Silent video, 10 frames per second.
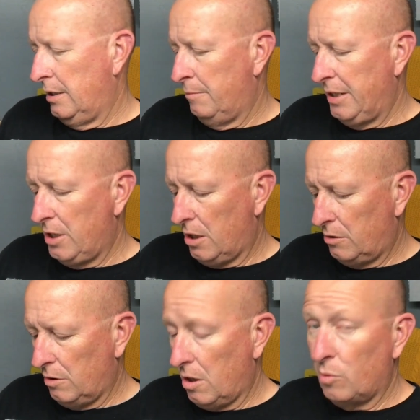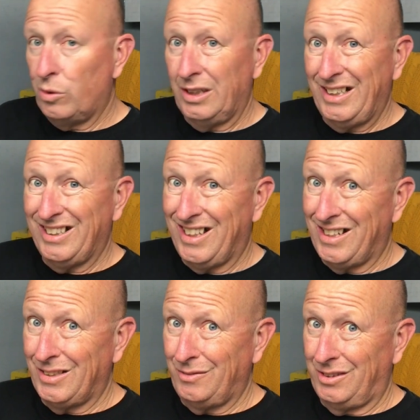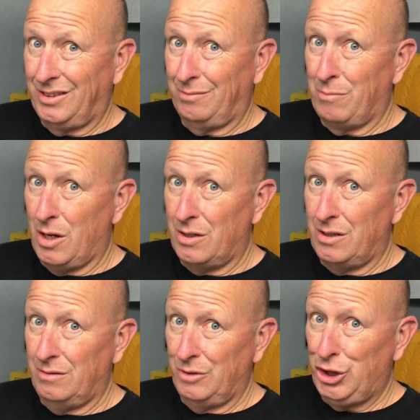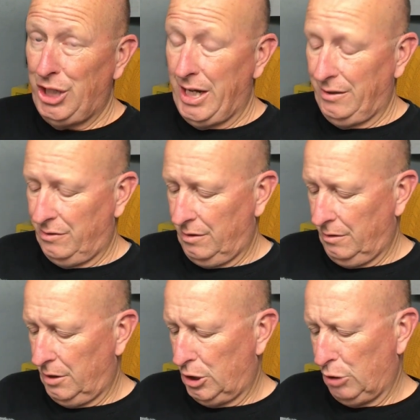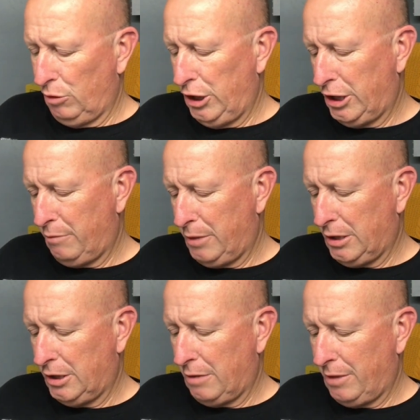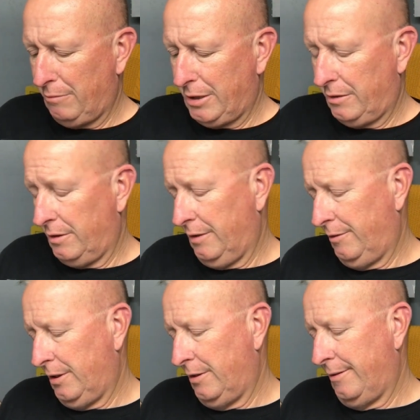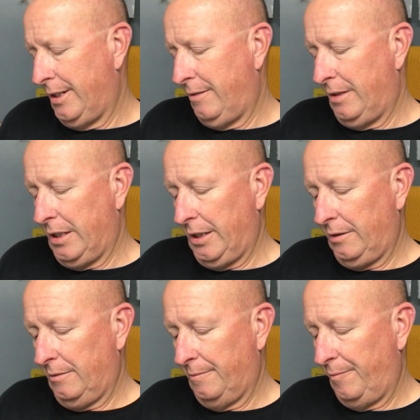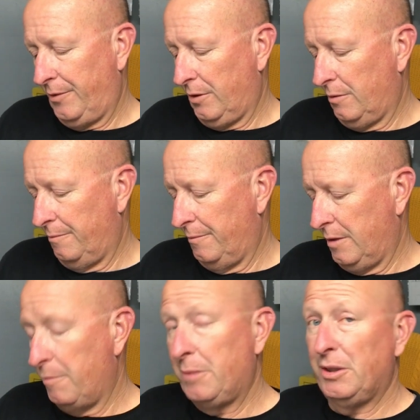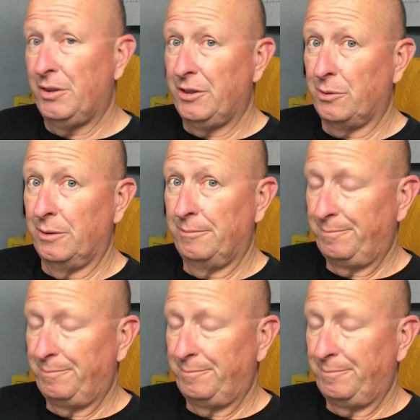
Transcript: My daughter-in-law really loves modern jets, and she said, when are you going to build something like this one? I said, all right. So I'm going to build this one.